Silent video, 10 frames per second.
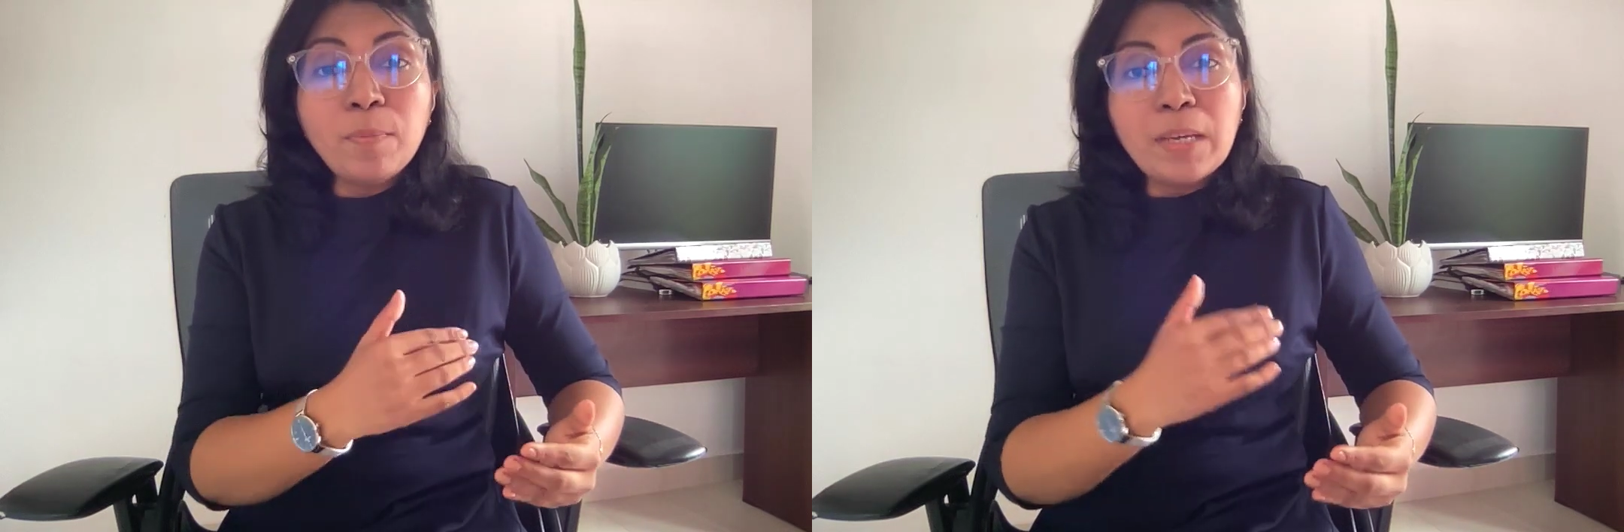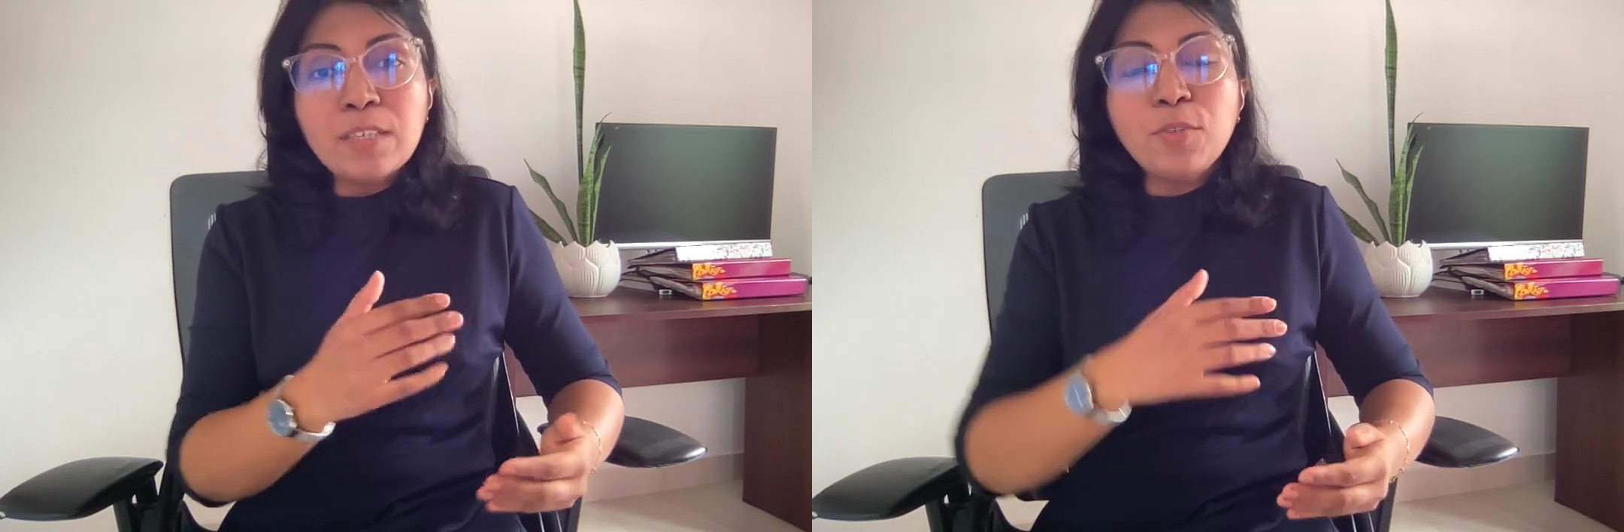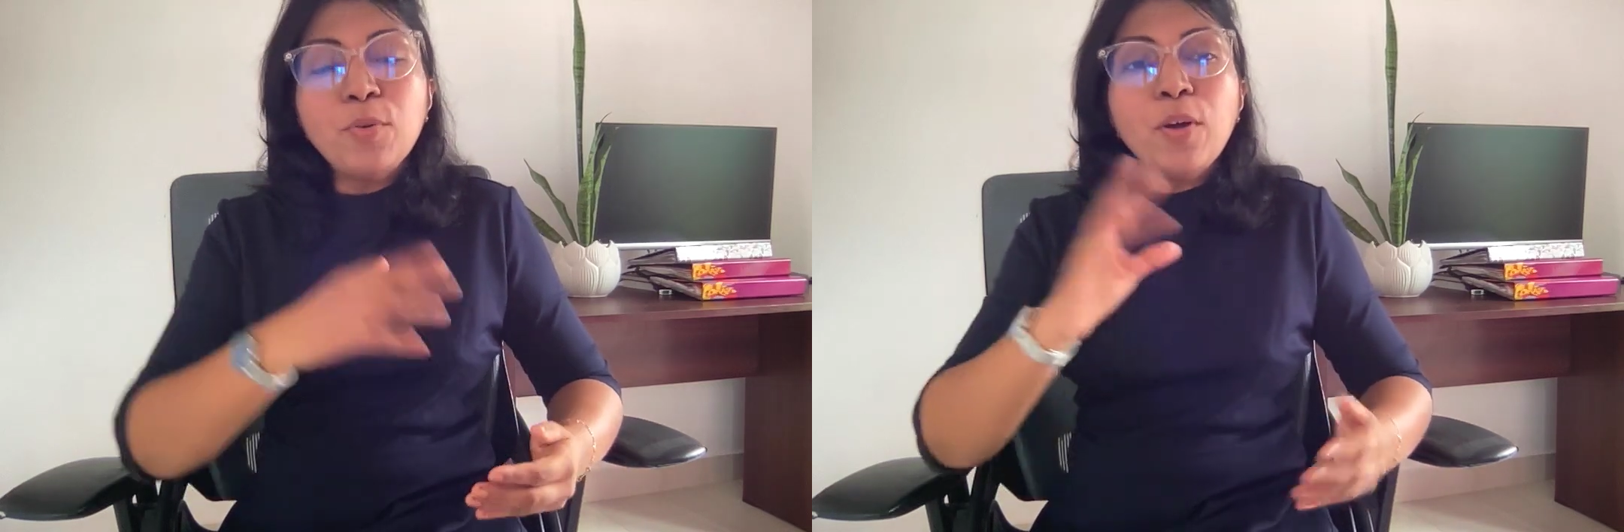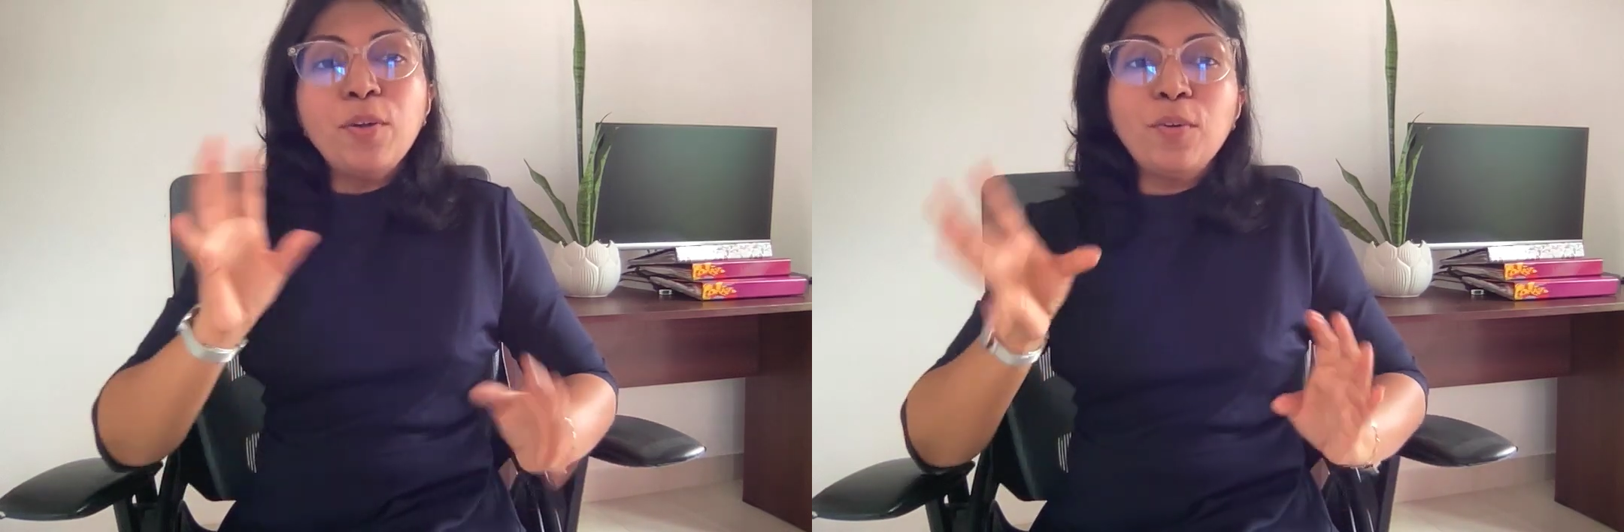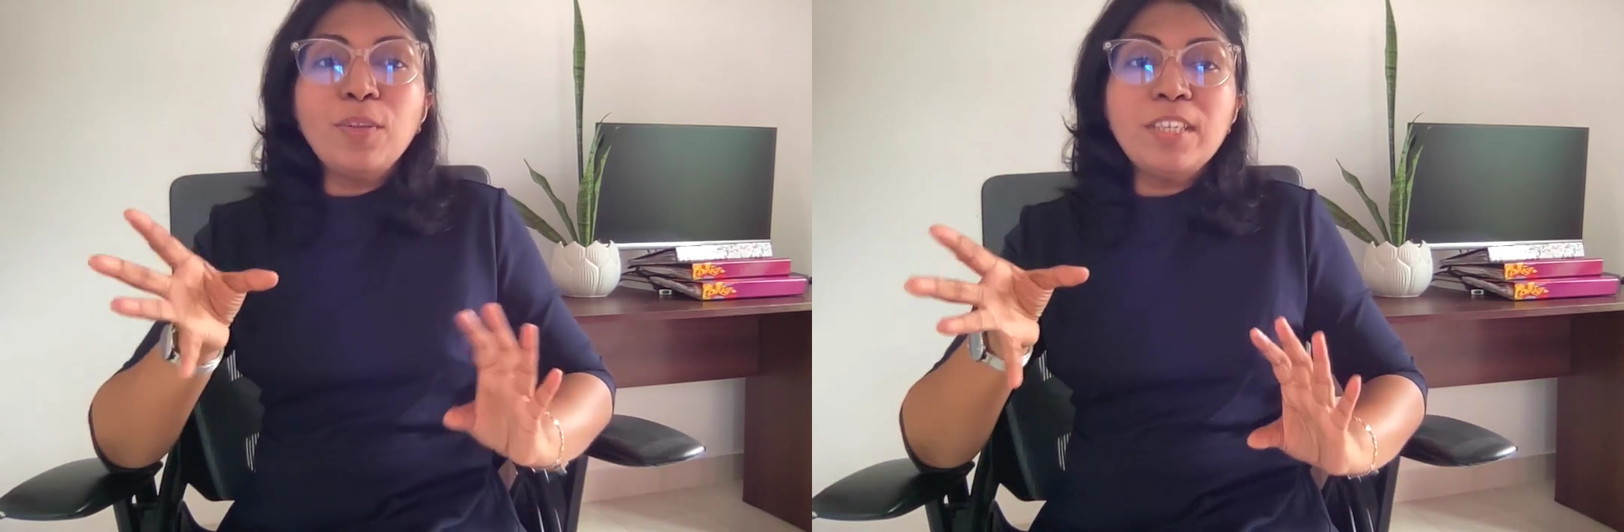because you all
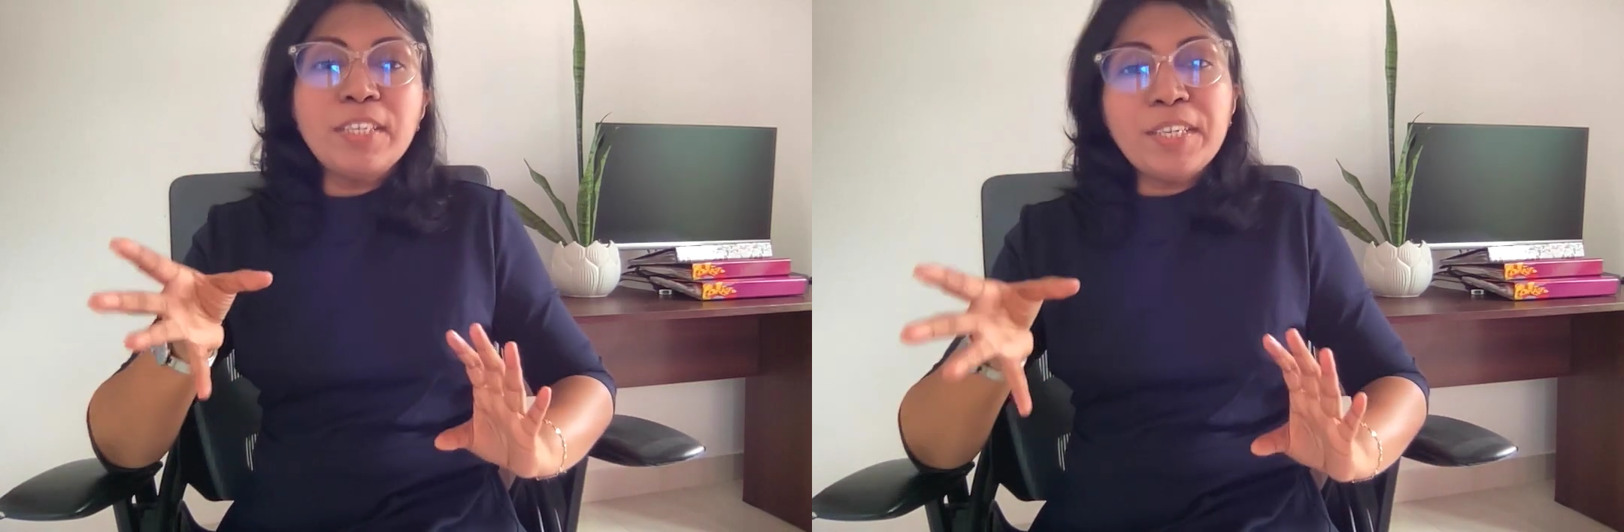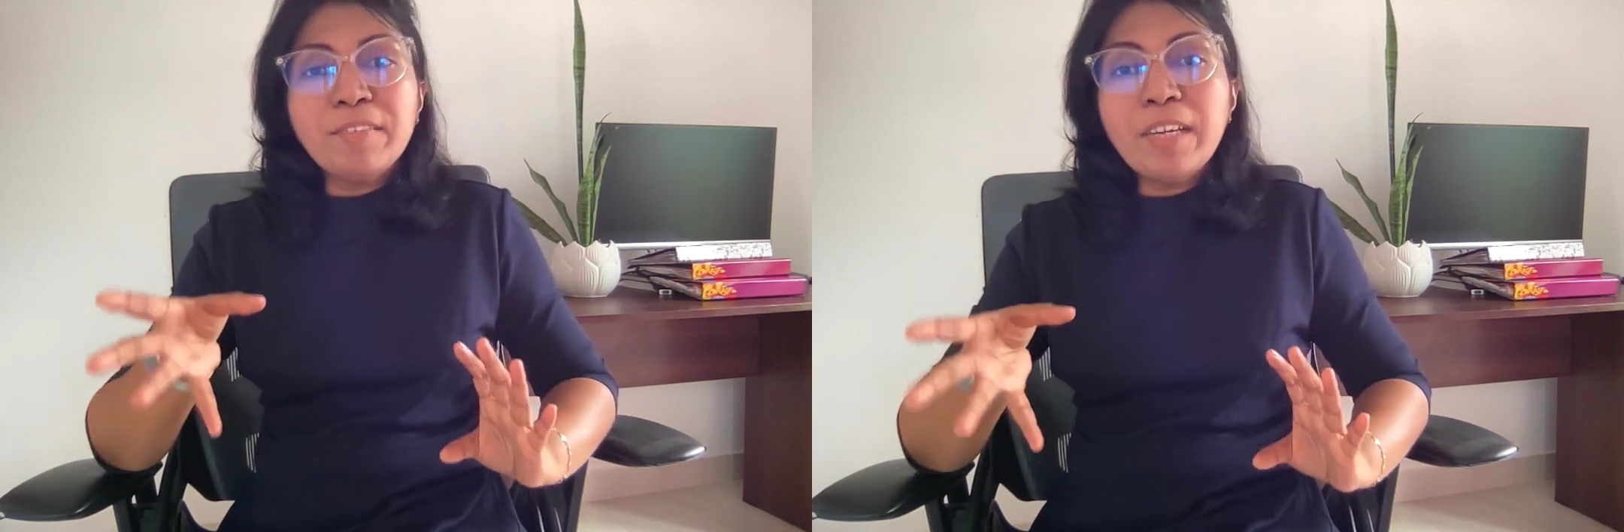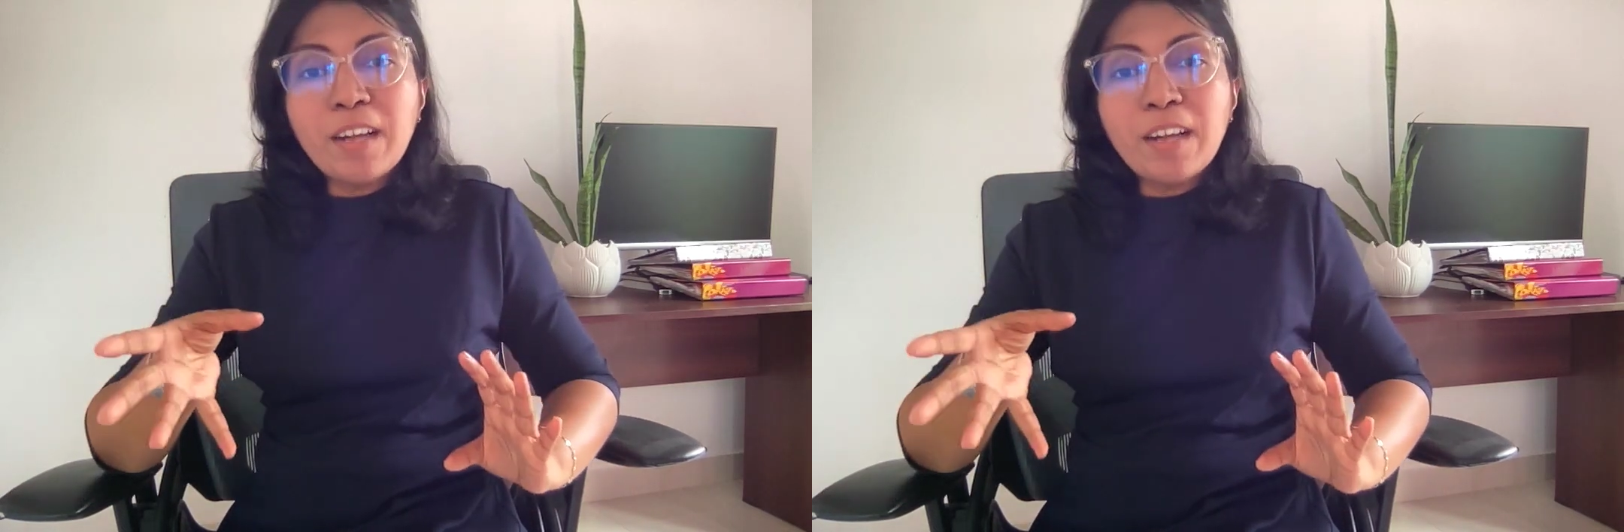know the general